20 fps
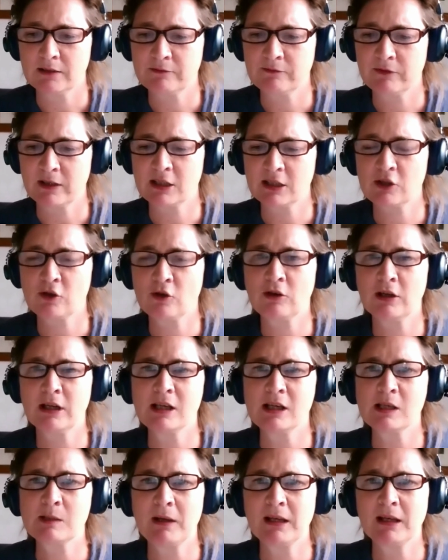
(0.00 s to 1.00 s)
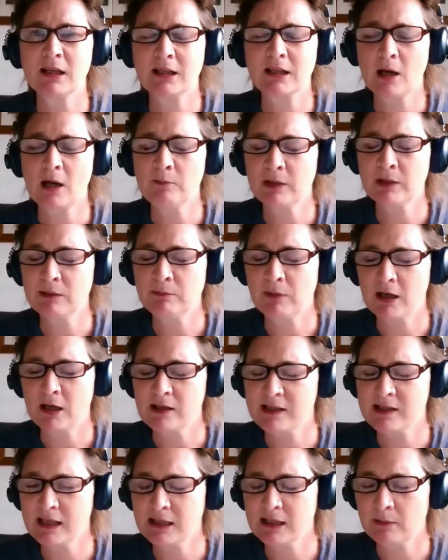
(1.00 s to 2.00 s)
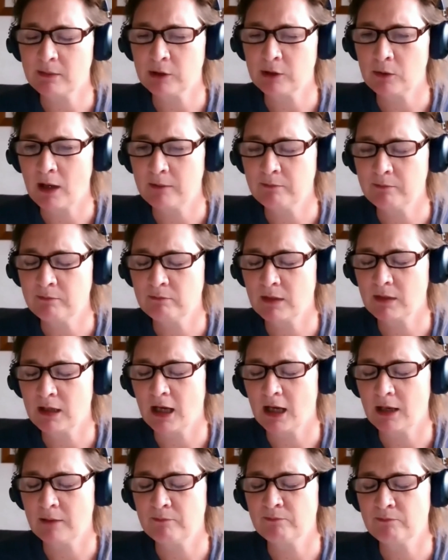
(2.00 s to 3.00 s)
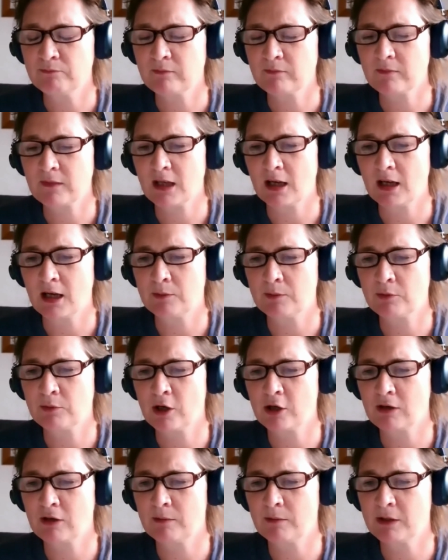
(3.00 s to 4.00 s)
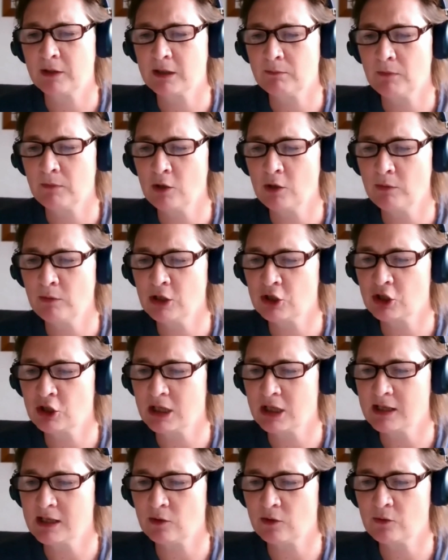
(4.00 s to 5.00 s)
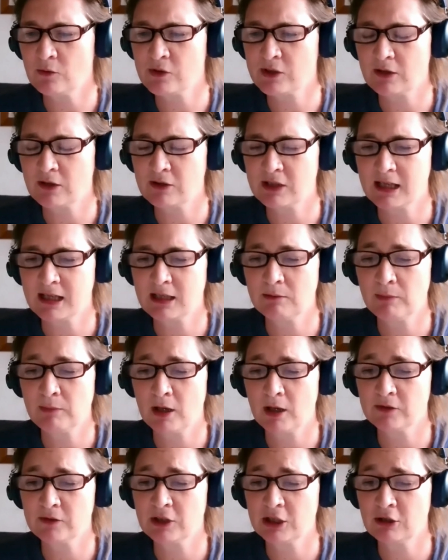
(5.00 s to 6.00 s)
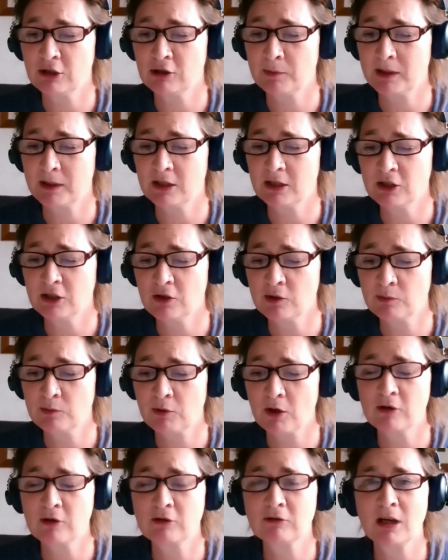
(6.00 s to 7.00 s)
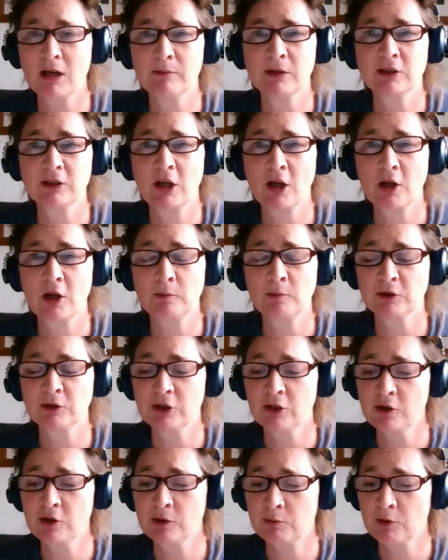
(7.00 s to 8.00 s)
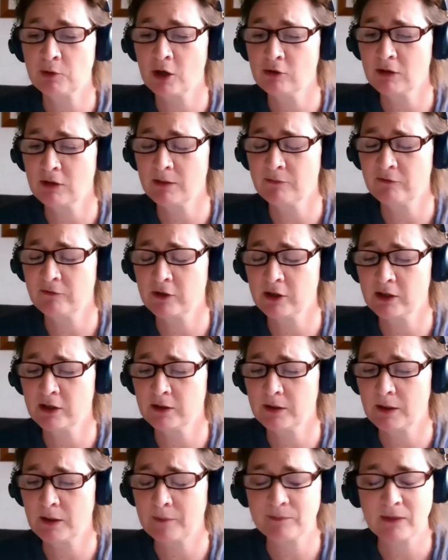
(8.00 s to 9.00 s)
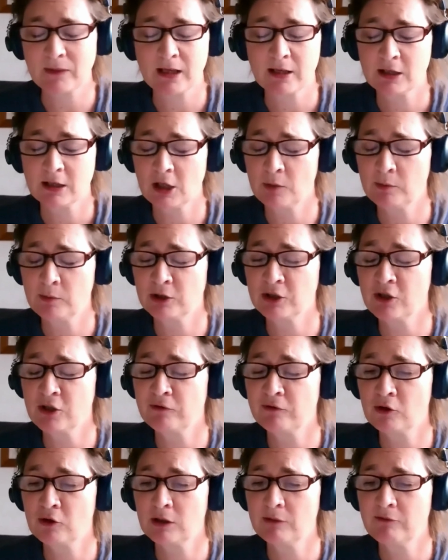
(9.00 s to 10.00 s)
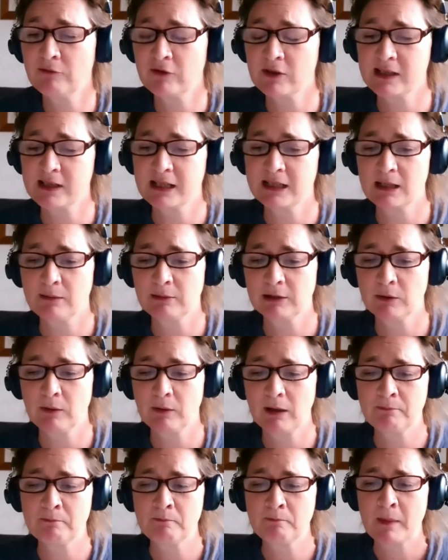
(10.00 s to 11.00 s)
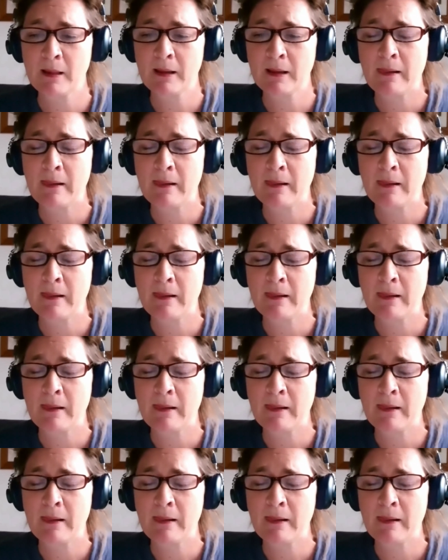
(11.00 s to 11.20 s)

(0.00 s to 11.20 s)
Victoria is being accompanied by a CWM um, uh, programme at the moment. She's also taken part in the European Youth Programme and Global Youth Programme for Global Youth Forum for CWM.